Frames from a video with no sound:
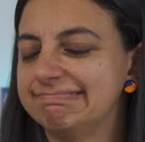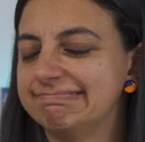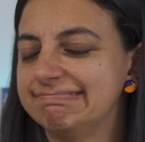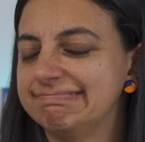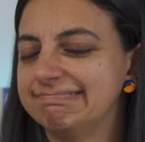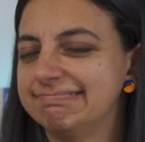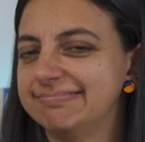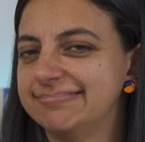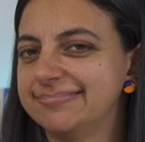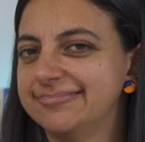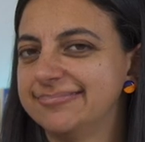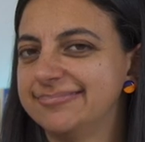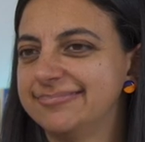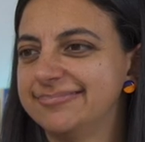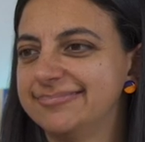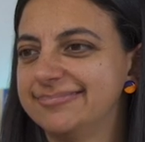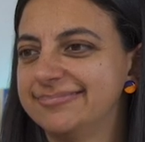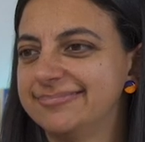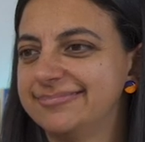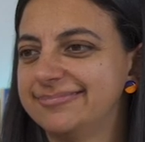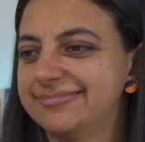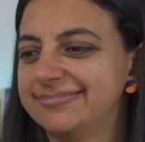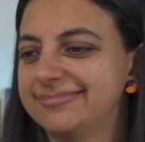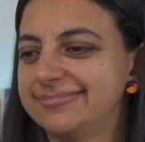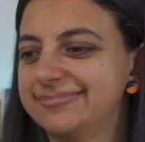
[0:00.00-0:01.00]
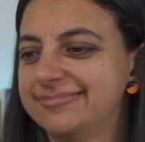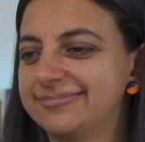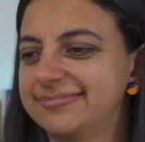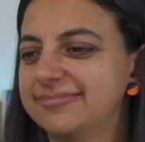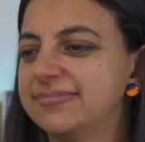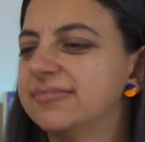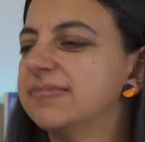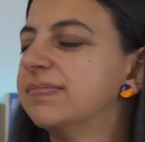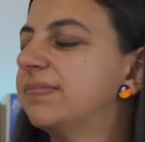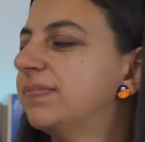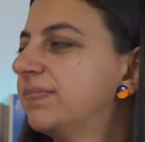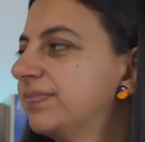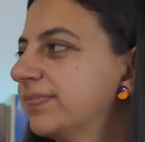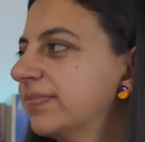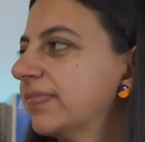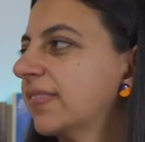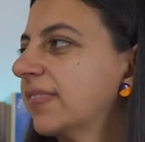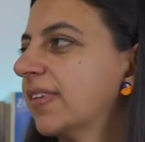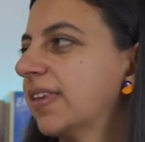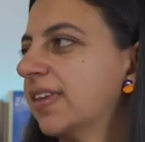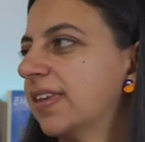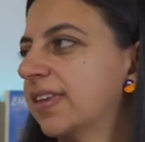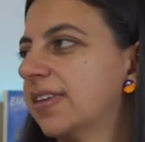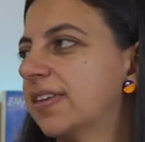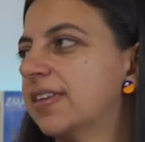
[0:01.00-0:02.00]

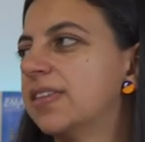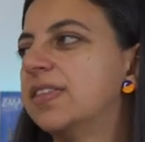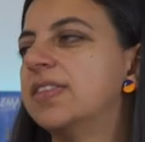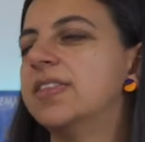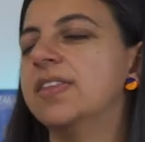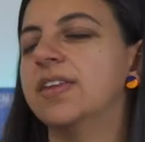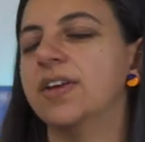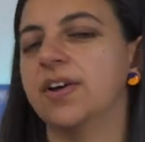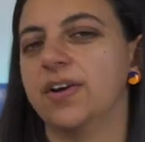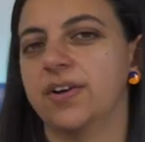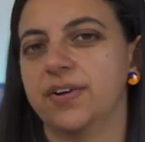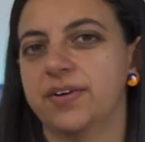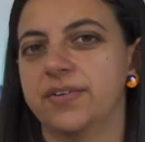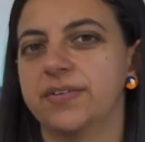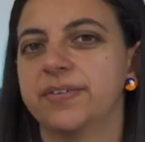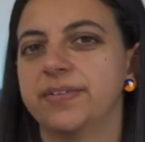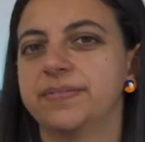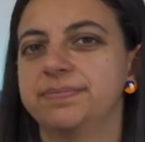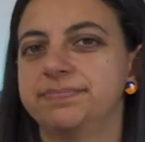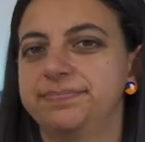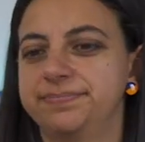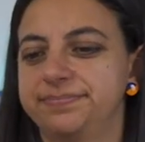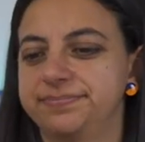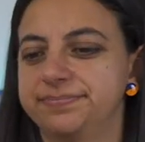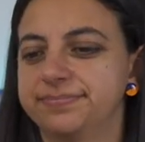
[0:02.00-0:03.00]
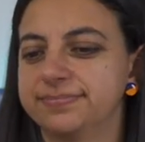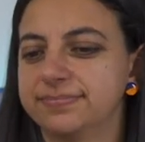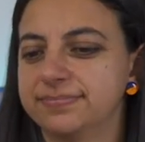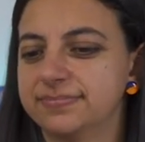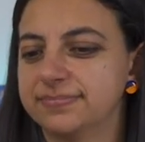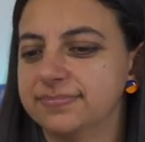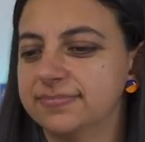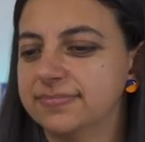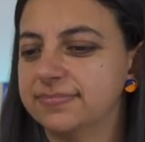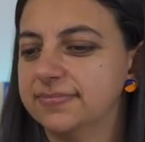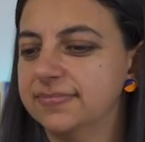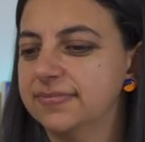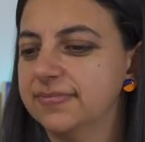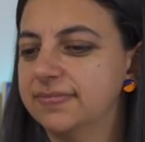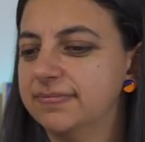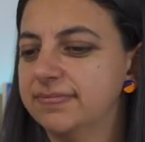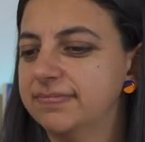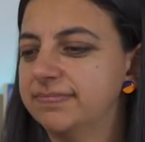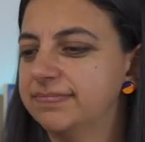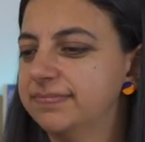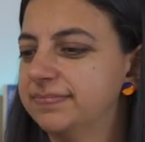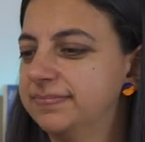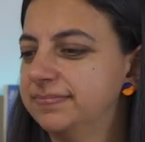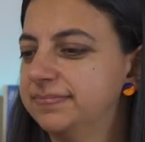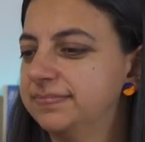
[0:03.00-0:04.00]

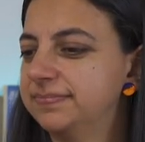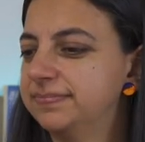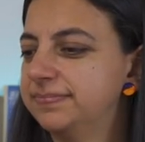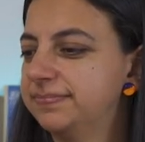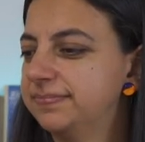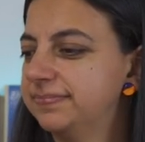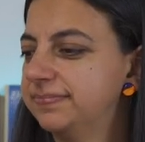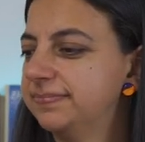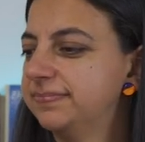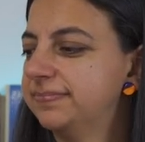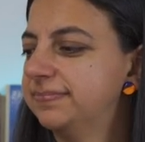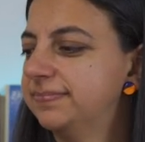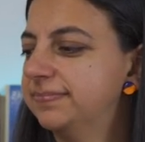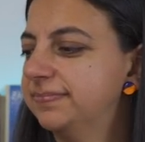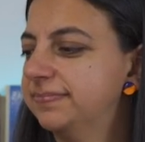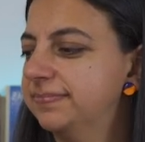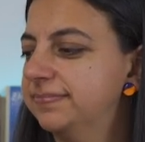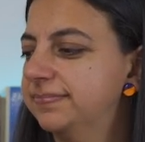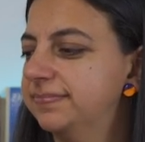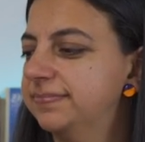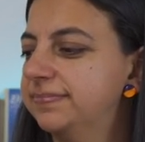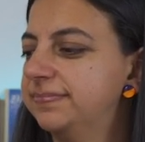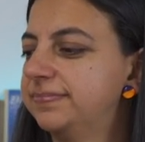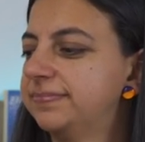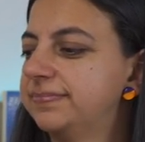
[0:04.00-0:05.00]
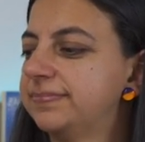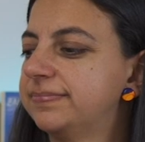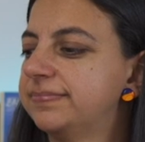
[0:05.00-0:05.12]
This person isn't speaking.